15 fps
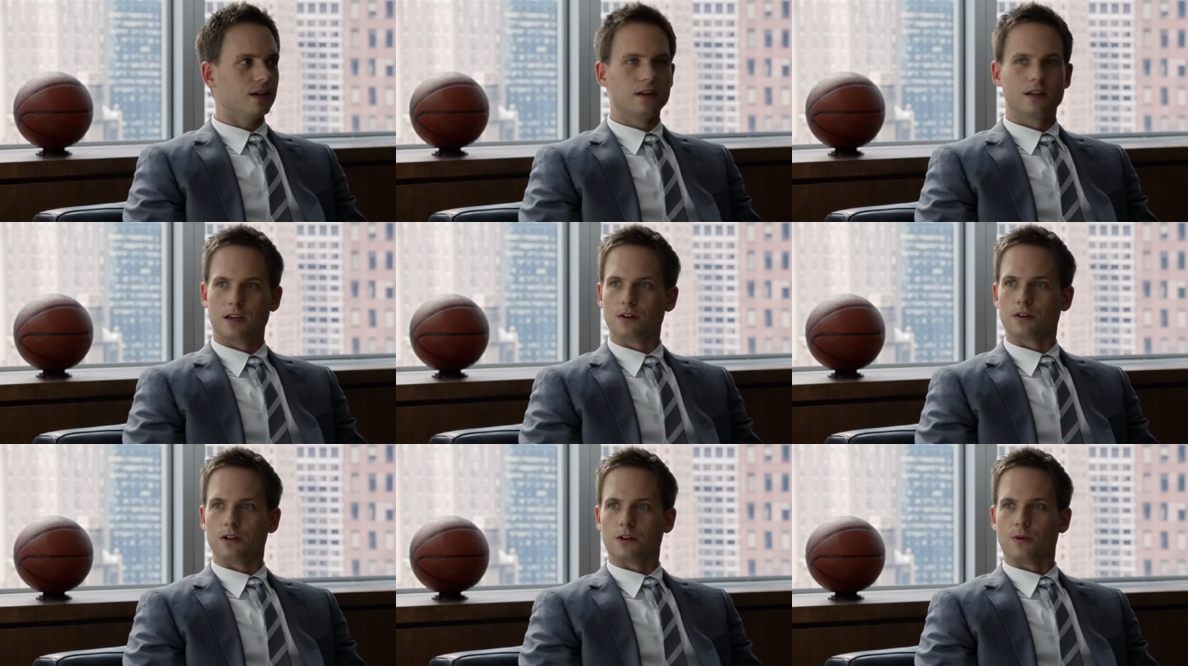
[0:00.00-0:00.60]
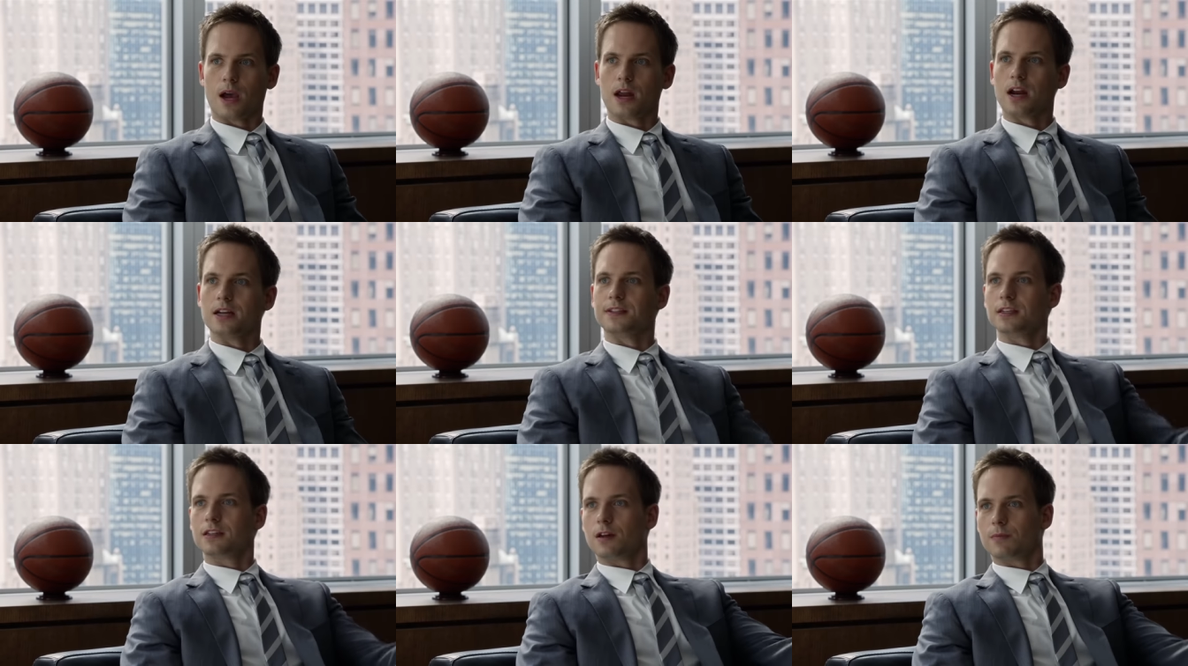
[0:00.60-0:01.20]
did hear you, and I
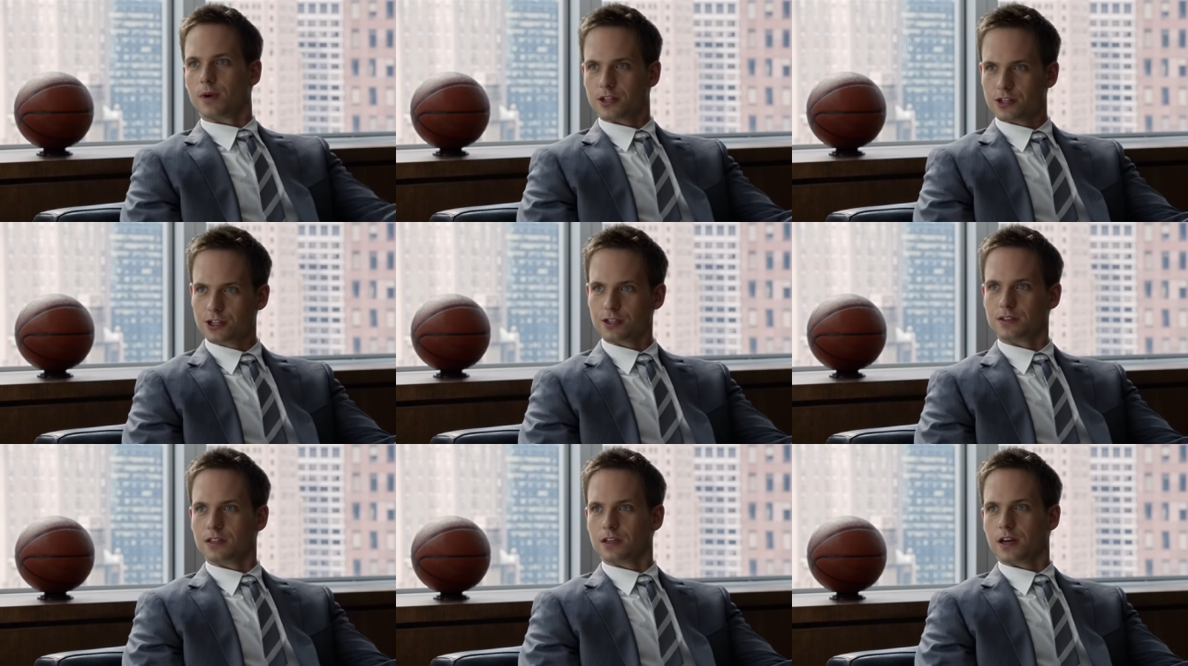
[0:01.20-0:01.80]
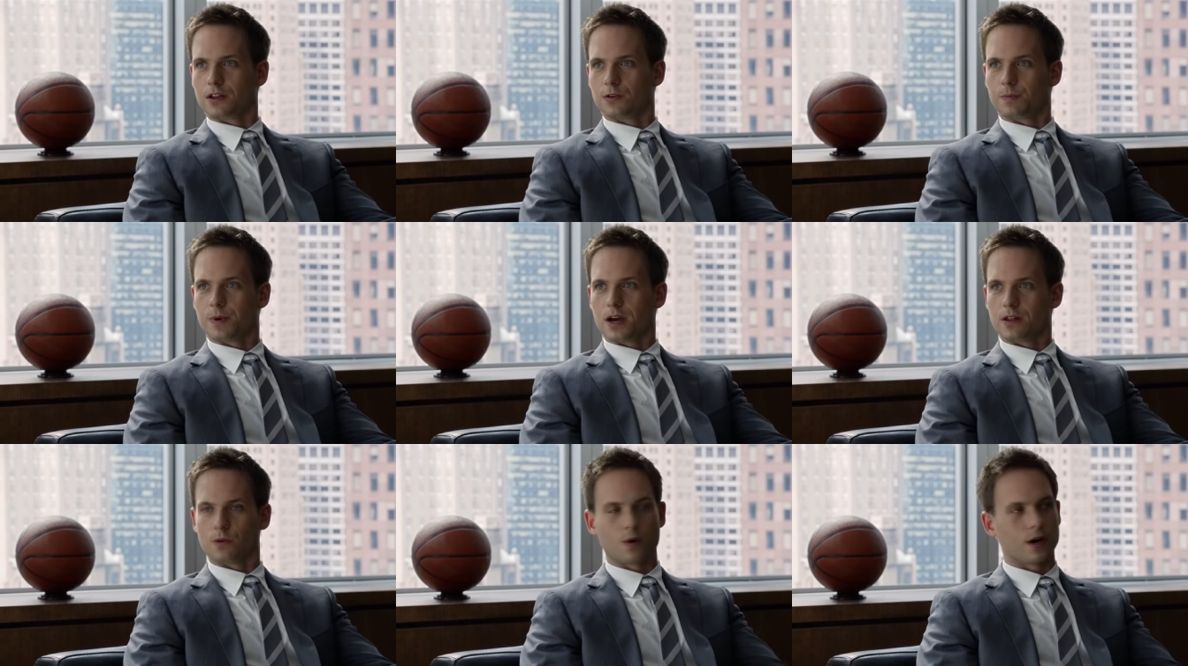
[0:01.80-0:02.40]
did get my together,
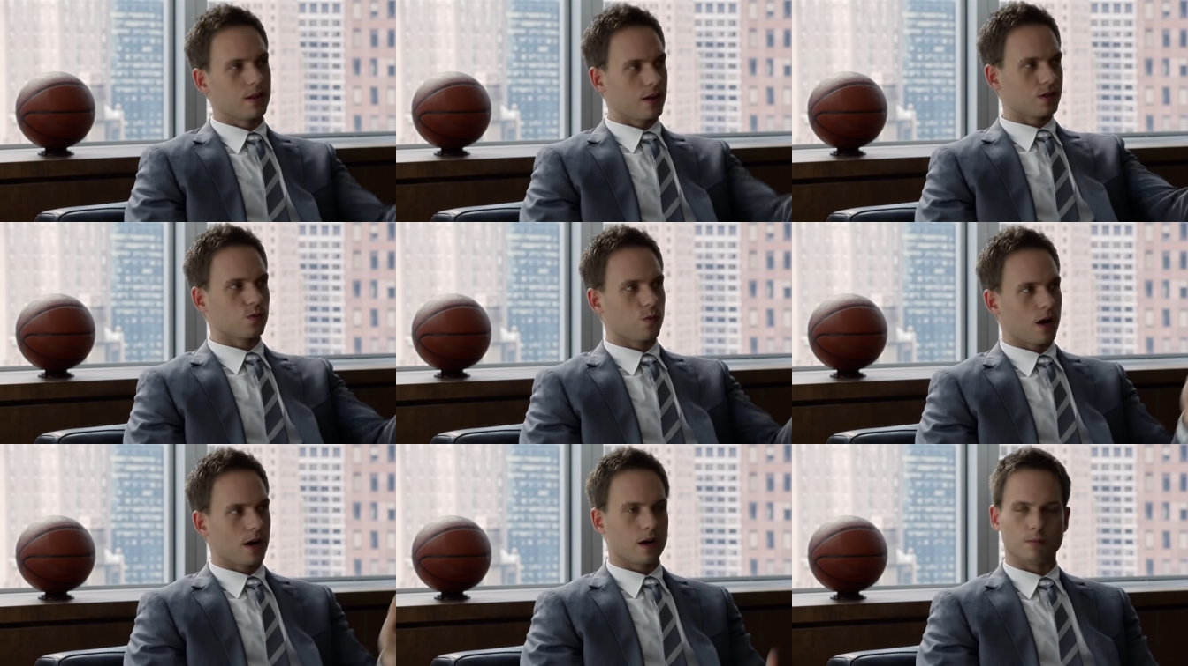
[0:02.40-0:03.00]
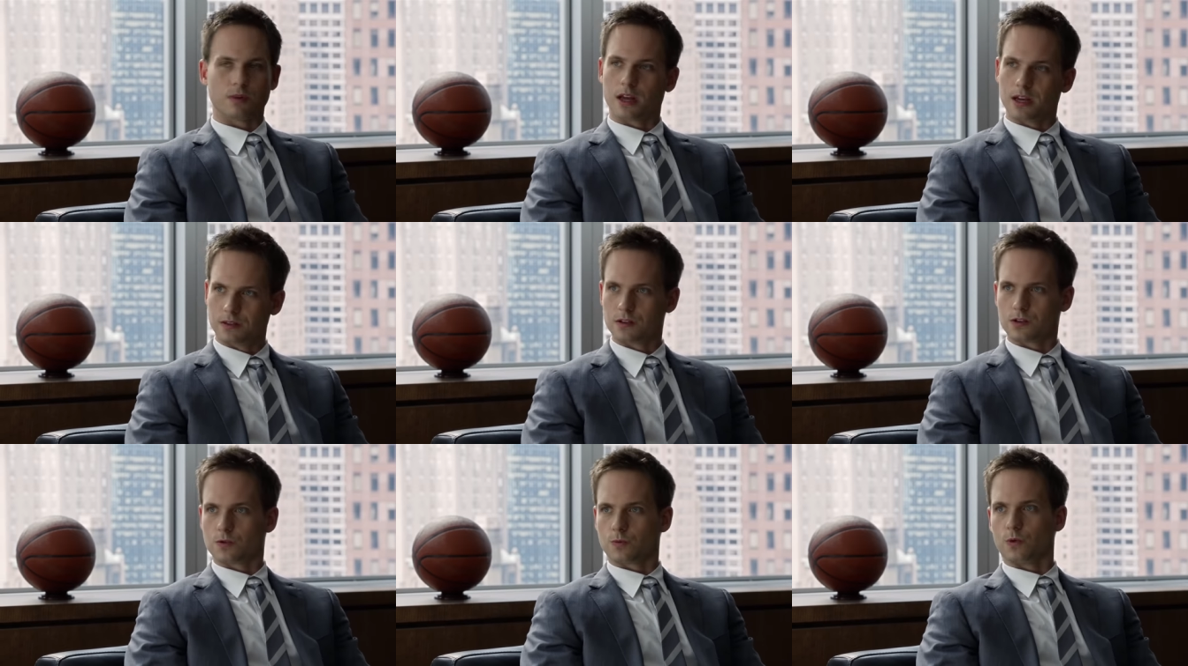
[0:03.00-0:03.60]
by the way. That's why I'm late
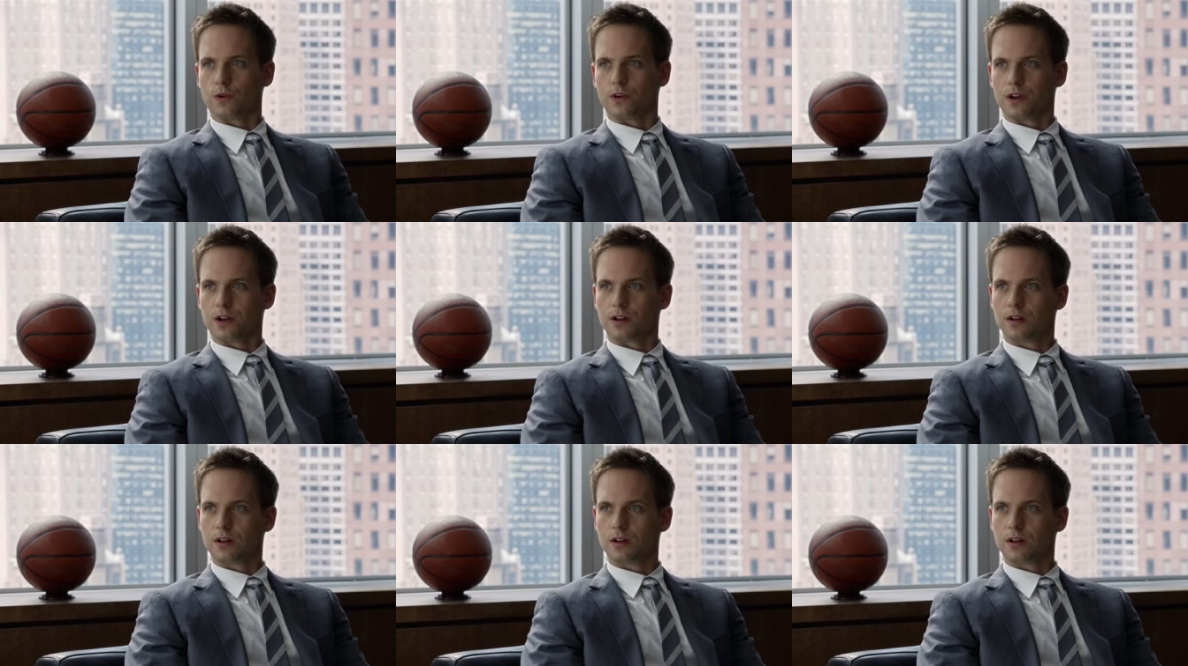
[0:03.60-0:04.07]
this morning.